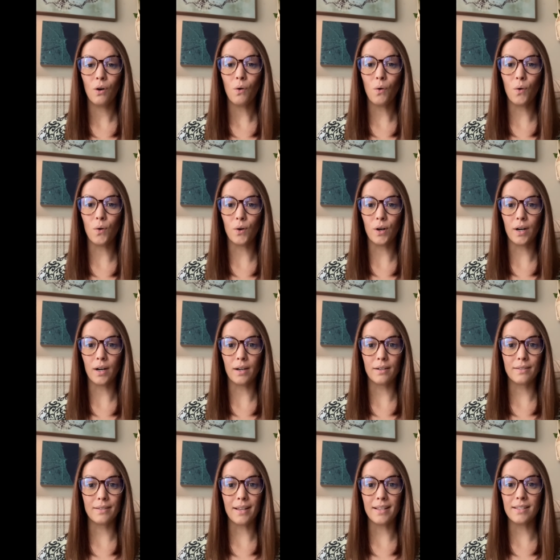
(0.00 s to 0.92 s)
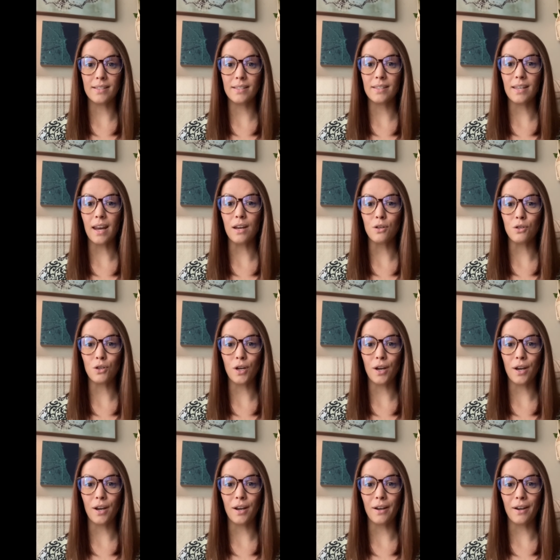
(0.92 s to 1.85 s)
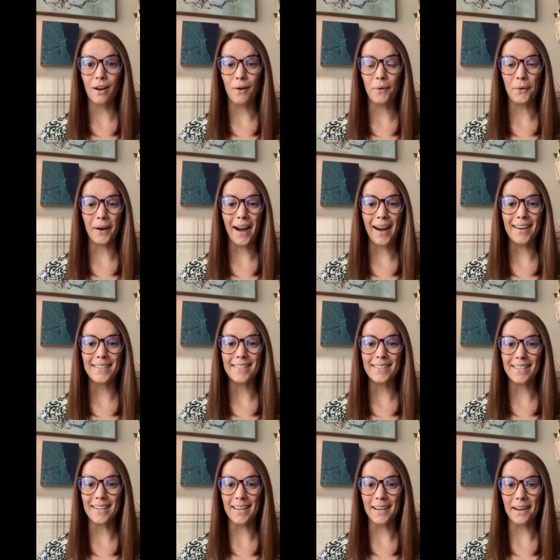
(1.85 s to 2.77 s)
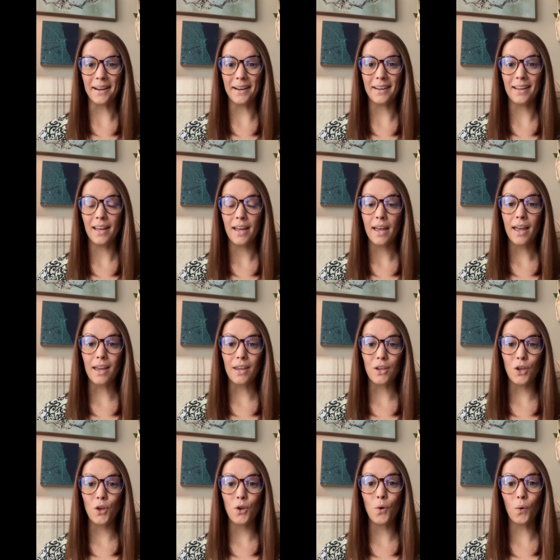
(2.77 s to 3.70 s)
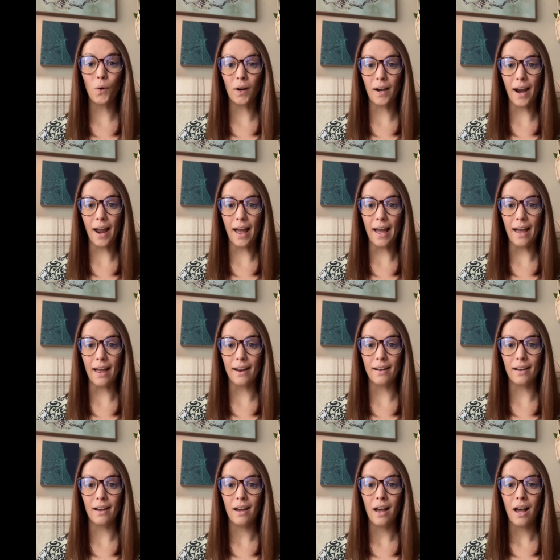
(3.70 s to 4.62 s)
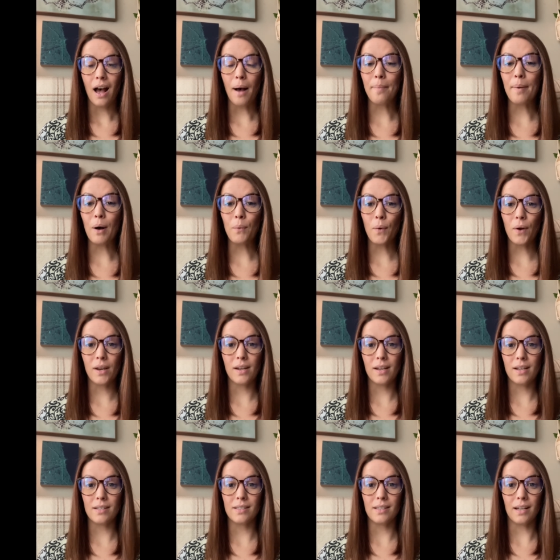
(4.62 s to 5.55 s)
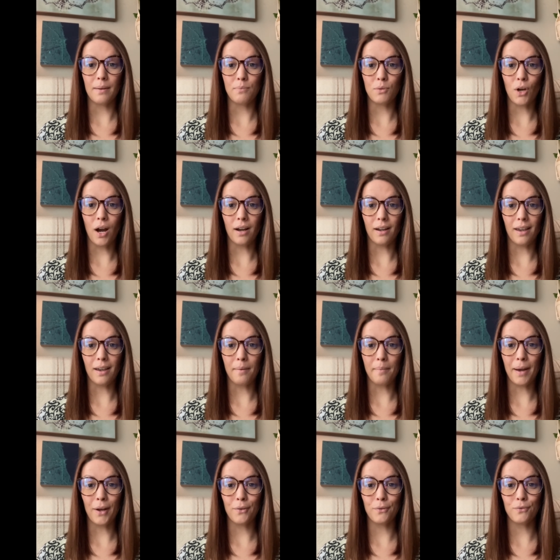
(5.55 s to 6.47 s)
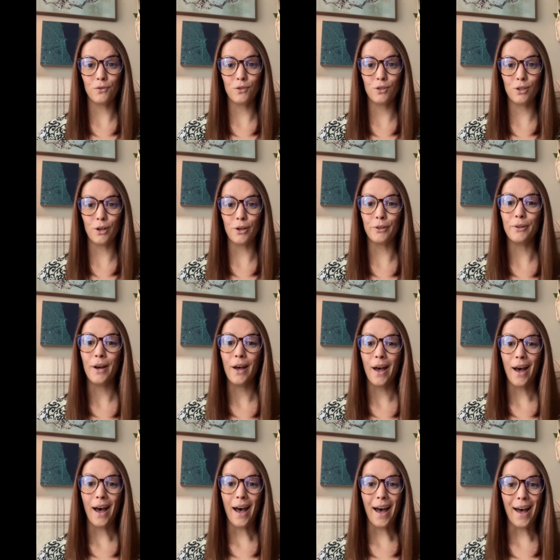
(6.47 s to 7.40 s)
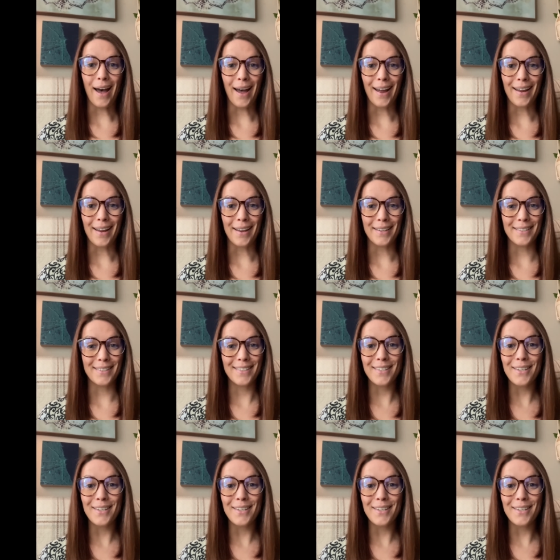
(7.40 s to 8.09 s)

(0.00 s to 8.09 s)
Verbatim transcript: or sensation or idea in your head about what it is that I'm talking about. So, as